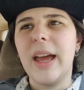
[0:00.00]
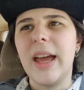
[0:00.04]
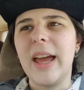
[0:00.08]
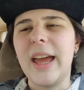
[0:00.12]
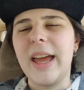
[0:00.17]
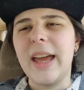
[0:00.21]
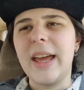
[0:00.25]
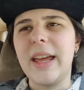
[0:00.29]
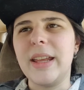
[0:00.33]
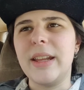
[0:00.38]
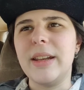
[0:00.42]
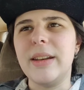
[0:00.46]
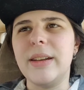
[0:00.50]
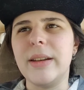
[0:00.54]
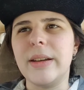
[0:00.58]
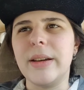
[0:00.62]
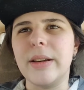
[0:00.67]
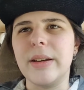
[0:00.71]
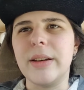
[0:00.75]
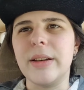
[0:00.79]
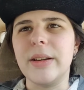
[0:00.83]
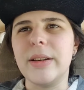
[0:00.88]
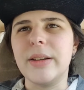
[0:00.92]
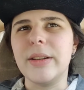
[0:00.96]
And
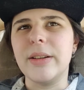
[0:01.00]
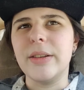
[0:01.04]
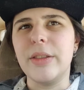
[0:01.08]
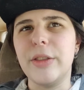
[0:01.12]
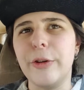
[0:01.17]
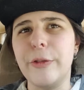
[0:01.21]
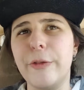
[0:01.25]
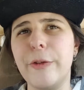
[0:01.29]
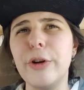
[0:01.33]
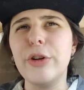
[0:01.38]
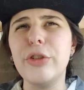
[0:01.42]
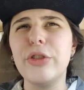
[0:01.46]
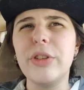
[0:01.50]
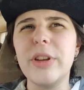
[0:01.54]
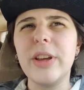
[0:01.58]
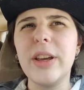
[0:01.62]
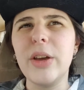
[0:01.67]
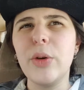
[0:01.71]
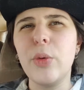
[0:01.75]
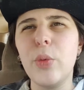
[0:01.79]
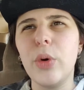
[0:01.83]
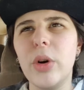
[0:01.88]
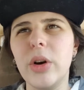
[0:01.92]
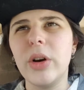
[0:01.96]
the first
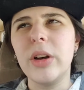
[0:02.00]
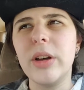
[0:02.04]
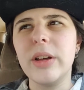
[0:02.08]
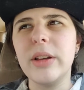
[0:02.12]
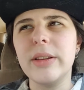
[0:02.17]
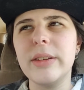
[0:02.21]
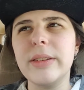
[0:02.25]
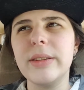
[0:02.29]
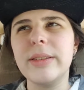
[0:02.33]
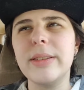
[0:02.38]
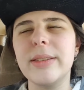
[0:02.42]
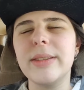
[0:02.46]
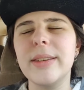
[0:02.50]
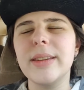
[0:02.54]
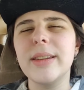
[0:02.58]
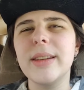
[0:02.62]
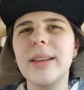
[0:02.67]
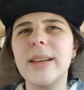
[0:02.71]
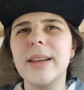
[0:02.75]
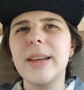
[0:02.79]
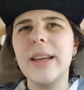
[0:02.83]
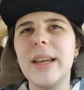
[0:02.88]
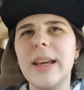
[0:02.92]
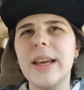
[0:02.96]
day was
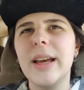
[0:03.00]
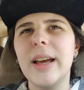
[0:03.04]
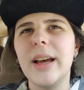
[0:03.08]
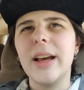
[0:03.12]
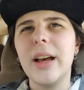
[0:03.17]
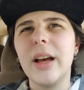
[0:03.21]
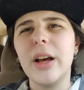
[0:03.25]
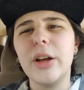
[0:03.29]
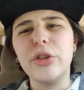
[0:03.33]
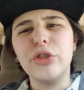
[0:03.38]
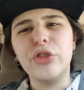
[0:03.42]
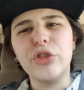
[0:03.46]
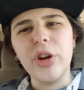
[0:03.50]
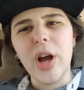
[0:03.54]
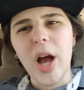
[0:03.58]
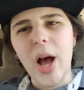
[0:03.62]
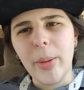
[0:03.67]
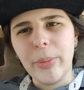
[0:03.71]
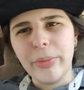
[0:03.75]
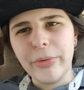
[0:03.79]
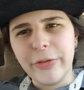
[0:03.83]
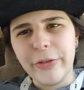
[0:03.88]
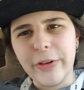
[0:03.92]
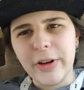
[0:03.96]
a
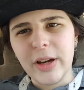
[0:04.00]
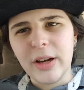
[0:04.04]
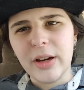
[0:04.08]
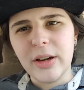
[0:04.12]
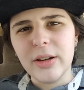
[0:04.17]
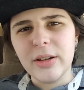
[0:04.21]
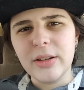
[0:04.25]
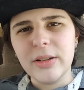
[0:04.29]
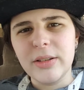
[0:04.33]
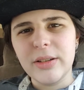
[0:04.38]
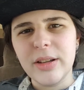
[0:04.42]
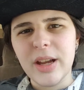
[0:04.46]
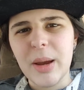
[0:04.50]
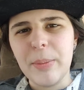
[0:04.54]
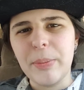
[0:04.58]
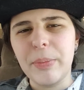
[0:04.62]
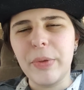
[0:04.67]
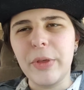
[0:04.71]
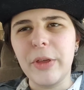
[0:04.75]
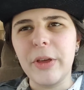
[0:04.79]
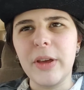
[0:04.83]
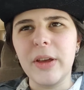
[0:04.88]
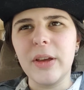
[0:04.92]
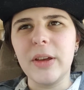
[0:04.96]
job fair type
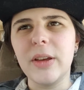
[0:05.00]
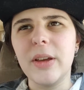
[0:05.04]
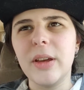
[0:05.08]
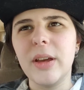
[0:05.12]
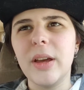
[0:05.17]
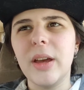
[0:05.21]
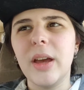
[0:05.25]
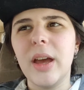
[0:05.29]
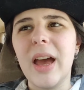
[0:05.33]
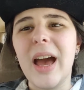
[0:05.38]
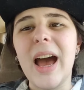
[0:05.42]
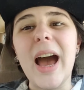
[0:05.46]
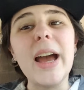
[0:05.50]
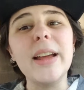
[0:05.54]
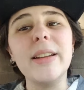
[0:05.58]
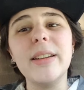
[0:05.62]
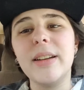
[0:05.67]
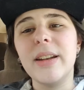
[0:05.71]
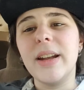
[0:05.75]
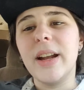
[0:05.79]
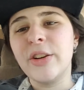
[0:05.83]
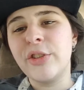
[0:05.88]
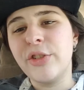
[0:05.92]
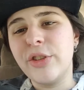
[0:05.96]
thing. I
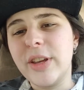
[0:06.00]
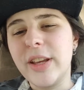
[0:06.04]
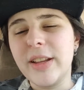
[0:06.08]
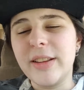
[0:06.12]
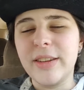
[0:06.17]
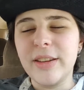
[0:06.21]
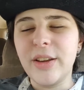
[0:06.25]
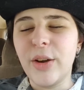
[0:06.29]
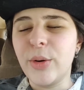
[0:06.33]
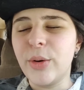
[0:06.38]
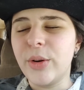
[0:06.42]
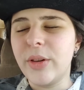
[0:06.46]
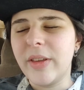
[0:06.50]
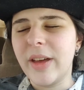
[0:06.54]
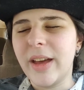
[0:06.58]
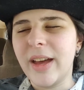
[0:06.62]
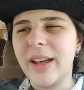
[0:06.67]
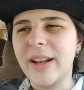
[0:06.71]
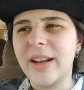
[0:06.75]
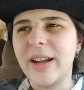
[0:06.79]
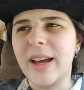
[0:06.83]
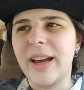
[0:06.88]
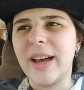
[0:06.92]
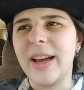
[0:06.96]
didn't actually get to go to
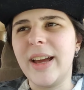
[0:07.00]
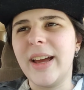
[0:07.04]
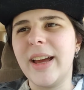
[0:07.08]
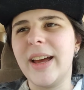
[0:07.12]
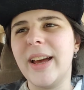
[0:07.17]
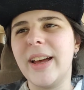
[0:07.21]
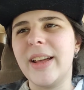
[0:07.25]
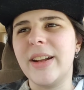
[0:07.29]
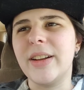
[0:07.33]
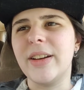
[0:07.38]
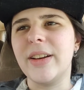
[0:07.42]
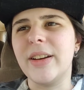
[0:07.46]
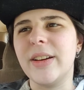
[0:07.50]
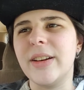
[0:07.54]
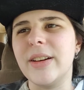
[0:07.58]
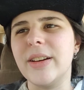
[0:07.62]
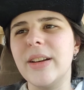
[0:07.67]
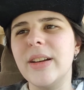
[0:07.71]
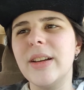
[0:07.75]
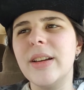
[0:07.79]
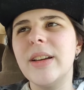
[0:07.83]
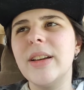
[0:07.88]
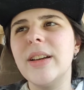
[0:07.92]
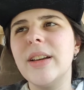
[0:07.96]
that. I
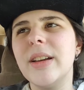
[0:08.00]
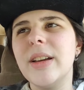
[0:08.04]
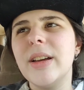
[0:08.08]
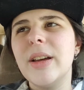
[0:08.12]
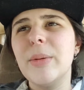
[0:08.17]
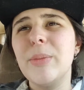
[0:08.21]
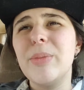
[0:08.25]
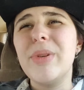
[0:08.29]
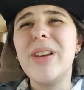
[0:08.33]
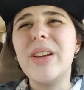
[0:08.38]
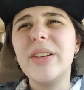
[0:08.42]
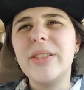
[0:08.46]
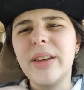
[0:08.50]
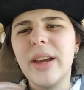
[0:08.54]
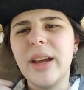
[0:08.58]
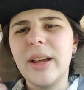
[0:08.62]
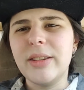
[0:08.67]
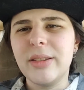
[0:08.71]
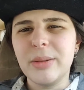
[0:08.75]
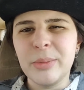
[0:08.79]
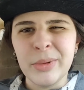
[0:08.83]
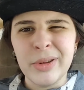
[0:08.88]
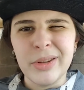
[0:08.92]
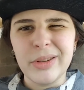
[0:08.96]
had because I
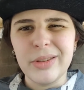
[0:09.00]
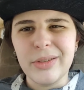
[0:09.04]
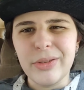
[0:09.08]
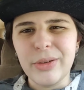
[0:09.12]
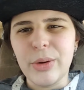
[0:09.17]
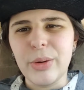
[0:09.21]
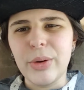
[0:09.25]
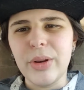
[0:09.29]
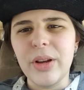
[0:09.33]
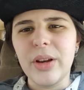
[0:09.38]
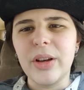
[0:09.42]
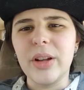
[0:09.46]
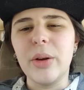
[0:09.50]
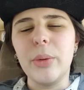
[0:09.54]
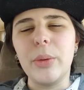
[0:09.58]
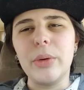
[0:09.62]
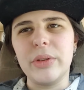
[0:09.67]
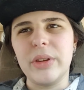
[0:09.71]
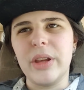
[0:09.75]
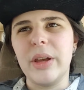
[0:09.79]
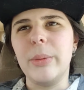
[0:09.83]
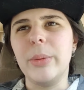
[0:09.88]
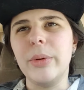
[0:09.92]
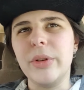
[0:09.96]
had some other stuff going on, I
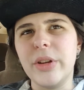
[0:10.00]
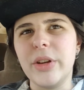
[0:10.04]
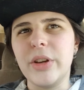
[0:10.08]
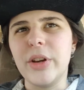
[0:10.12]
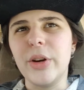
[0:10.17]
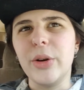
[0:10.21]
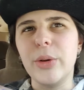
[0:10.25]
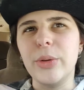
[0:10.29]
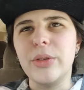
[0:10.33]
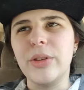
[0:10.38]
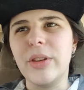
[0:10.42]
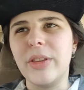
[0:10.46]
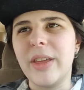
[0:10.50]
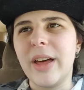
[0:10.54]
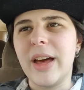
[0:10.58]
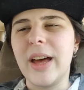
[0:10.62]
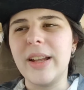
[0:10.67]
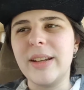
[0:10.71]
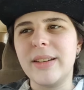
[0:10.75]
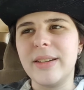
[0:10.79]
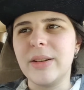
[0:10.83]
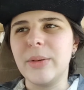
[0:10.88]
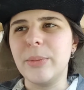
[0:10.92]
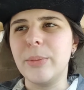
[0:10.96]
wasn't able to go to
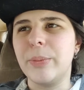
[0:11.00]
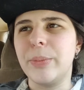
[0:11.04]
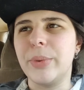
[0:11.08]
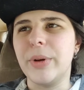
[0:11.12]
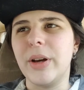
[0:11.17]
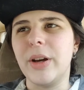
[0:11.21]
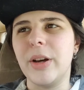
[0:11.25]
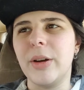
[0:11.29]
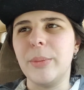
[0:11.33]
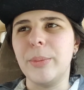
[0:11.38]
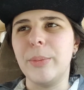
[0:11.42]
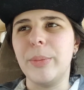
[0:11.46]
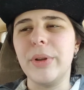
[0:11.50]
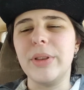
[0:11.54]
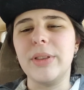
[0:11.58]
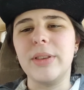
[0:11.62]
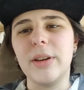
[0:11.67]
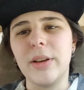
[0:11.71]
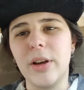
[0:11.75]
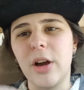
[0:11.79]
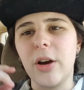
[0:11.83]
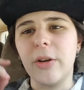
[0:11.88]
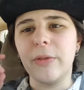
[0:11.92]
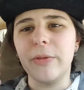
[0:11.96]
that, but
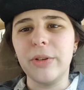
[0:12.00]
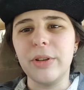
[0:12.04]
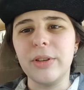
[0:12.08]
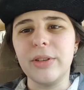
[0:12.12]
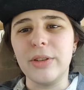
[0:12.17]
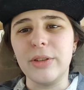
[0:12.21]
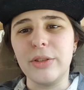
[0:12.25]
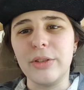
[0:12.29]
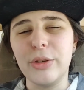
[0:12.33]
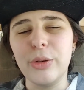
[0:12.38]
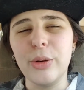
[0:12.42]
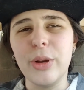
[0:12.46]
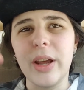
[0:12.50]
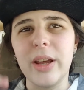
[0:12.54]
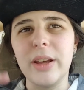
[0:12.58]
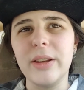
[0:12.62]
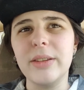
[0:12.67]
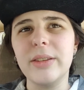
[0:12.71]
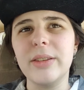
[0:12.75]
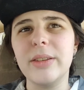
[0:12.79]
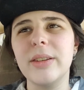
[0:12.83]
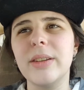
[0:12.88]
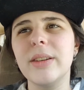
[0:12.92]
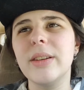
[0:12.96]
the conference is 2
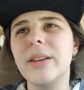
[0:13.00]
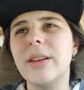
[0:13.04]
days.